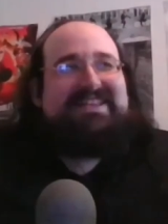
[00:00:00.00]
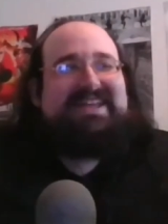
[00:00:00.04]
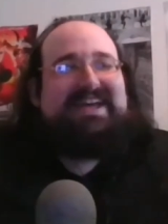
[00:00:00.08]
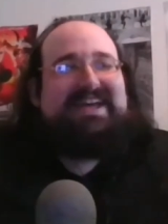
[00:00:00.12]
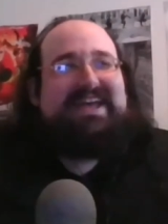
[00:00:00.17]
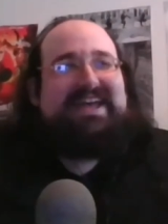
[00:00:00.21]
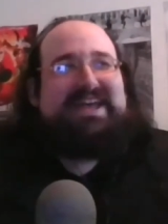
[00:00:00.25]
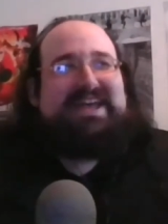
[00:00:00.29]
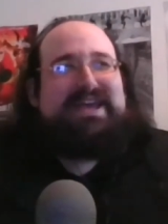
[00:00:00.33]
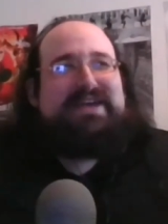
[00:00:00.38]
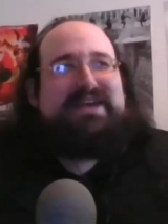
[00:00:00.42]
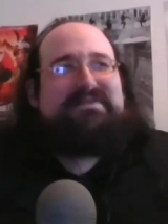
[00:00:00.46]

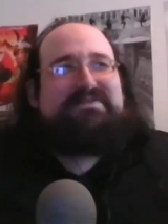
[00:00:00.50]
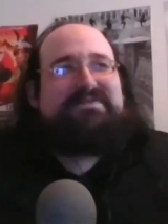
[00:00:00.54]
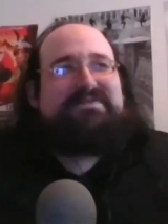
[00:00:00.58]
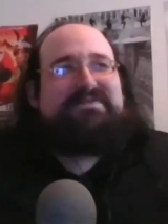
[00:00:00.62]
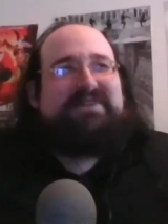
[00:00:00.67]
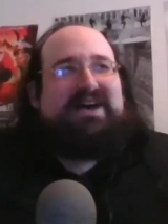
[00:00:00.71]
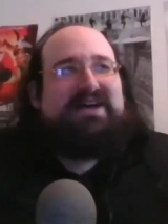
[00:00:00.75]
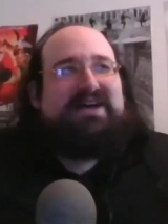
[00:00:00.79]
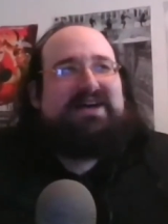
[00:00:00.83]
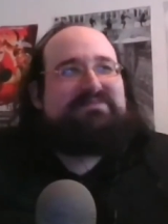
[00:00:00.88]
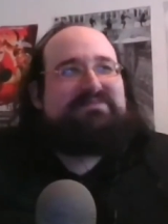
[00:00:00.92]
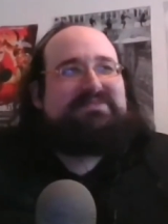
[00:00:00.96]
if
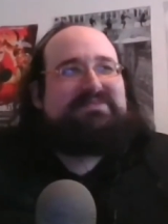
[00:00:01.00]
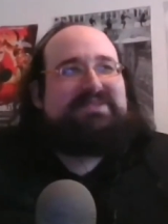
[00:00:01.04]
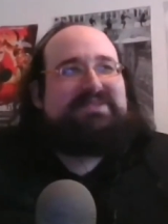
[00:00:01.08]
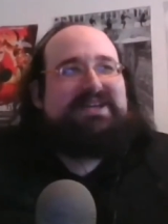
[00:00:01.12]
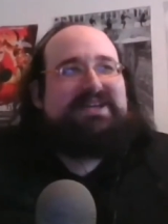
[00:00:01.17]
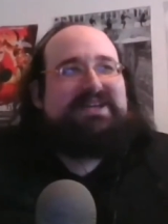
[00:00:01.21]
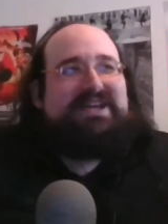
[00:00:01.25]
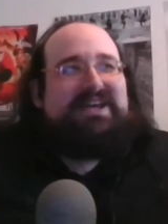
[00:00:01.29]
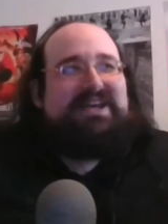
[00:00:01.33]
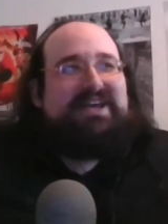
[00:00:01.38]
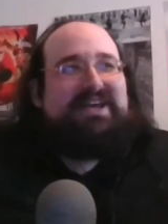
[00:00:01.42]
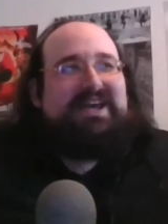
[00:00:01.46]
um,
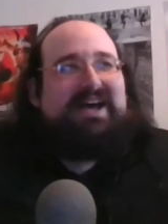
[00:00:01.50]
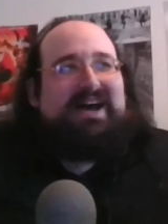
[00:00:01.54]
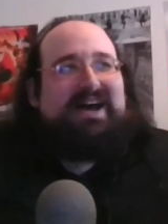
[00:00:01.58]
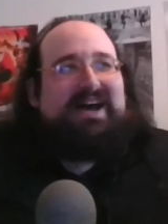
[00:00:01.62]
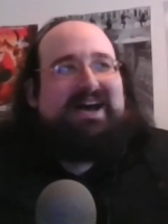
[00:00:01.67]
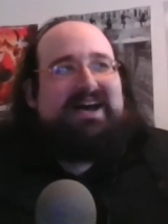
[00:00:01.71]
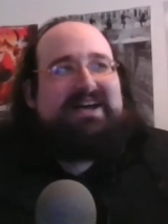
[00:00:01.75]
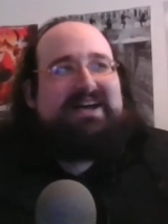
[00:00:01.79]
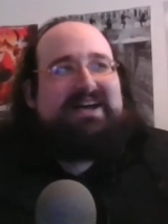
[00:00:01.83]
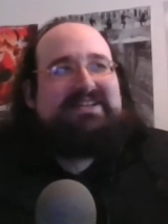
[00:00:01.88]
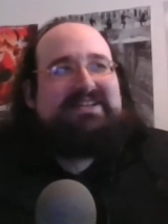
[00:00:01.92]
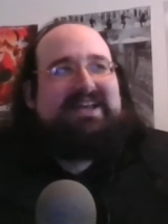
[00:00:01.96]

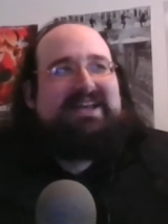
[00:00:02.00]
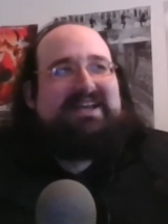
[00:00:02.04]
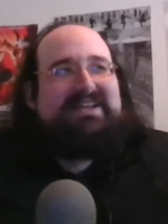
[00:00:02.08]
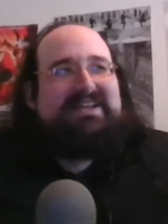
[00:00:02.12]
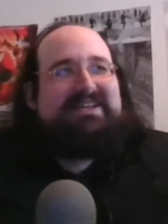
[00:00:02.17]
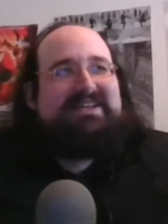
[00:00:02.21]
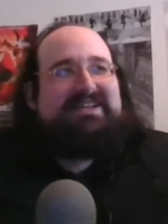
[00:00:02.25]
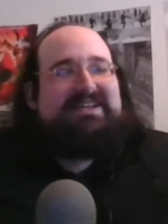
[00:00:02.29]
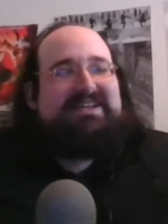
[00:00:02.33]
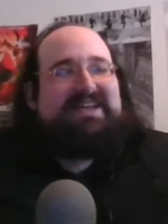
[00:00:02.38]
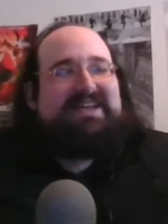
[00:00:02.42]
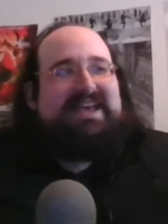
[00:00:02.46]
uh, uh
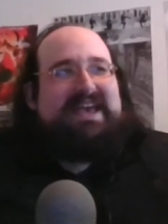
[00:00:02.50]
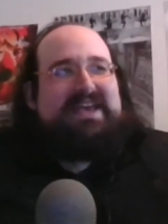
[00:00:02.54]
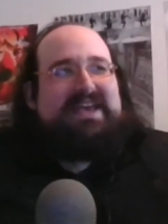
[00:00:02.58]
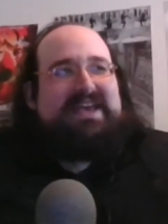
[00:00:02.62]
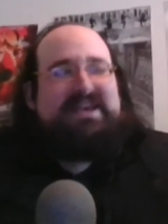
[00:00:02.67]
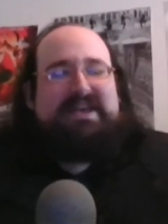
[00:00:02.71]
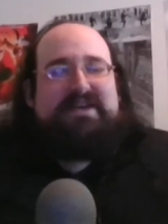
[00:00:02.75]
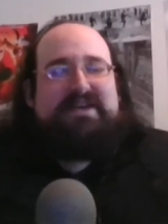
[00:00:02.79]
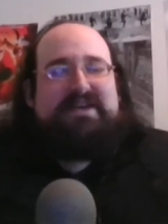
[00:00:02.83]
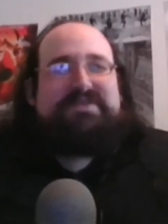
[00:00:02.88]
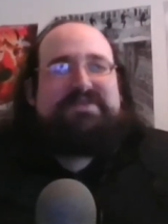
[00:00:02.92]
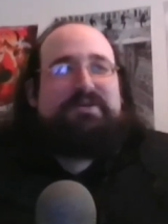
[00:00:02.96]

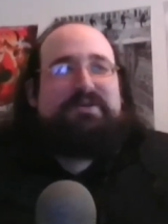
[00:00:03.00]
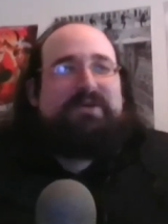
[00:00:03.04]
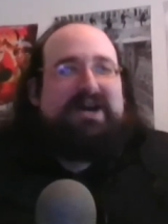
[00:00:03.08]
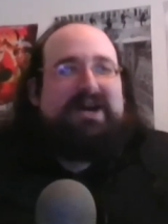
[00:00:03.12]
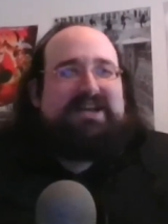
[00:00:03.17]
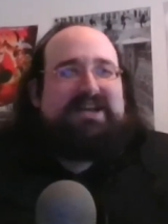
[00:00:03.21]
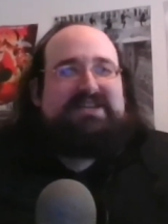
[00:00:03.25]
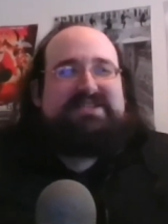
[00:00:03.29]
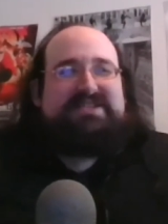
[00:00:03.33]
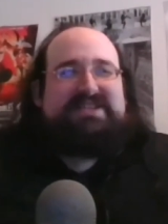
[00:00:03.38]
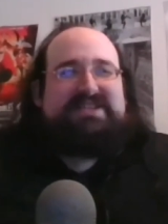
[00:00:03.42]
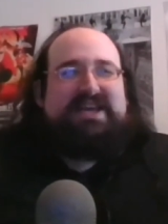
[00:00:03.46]
if you
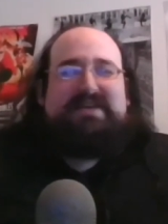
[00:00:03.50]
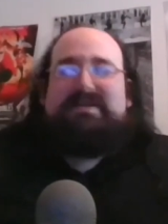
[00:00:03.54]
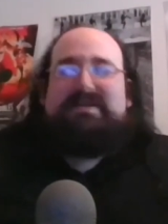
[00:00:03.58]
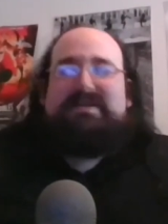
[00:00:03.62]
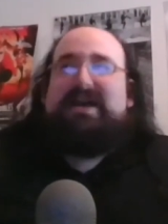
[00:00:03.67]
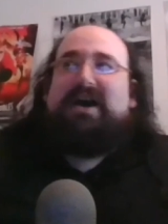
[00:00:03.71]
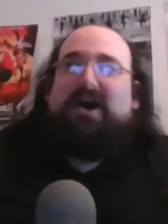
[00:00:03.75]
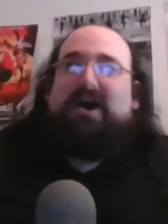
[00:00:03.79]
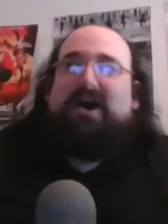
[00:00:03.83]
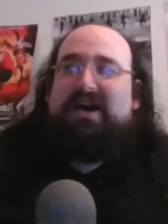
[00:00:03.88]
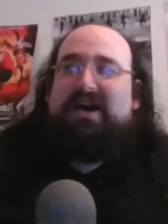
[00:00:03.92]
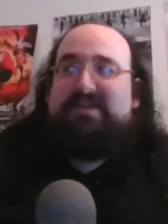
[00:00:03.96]
want to, eh,
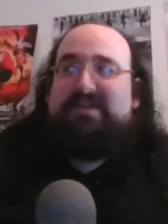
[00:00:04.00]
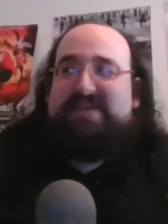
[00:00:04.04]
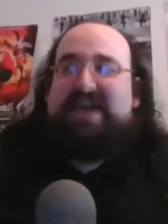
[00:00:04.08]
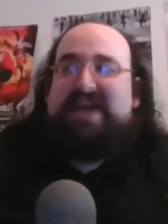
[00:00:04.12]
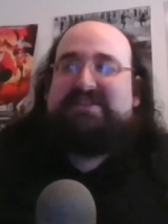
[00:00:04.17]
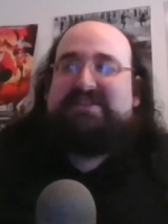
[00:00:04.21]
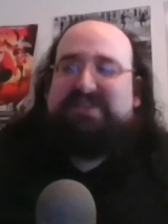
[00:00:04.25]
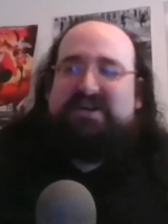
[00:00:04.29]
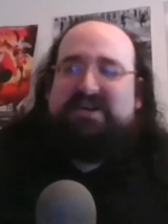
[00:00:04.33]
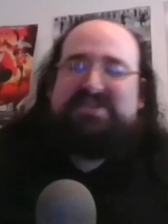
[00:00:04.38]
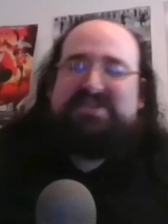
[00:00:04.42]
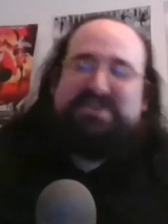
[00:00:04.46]
uh,
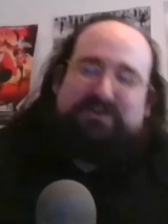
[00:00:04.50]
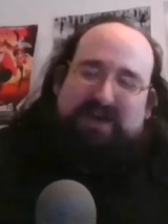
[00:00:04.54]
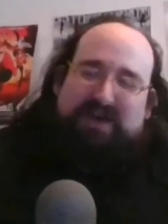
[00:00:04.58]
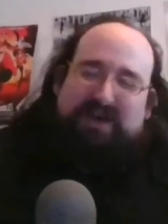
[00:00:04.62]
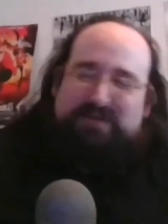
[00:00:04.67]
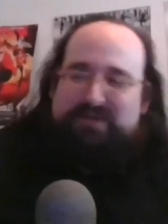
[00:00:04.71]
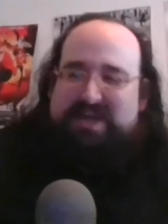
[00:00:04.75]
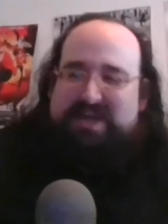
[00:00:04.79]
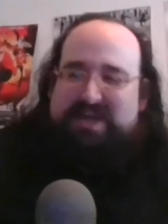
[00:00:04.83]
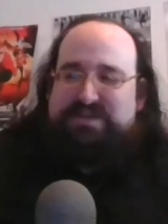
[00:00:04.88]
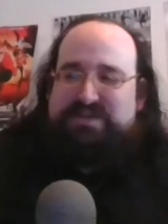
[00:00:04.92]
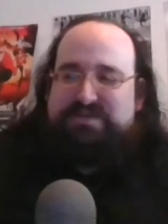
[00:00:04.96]
that's also
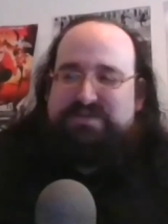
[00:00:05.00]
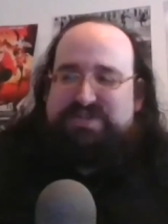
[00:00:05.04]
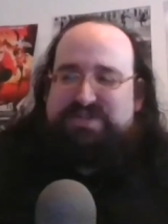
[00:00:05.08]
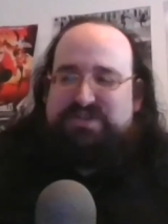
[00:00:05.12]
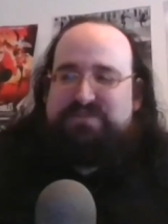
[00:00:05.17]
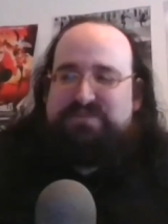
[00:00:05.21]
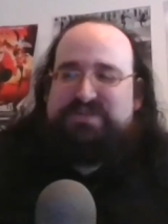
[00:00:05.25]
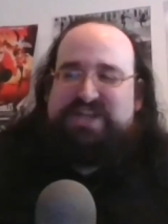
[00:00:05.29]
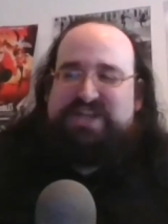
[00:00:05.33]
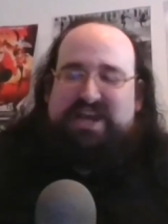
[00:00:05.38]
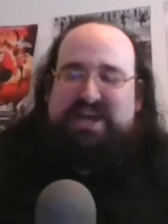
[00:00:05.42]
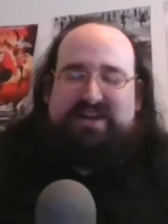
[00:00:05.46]
on my
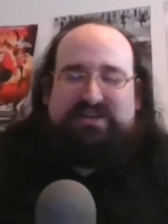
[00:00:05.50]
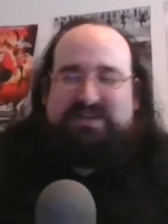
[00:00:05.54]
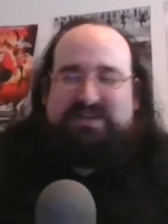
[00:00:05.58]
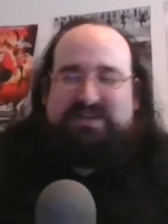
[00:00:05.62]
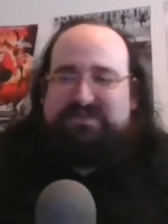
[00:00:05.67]
YouTube channel.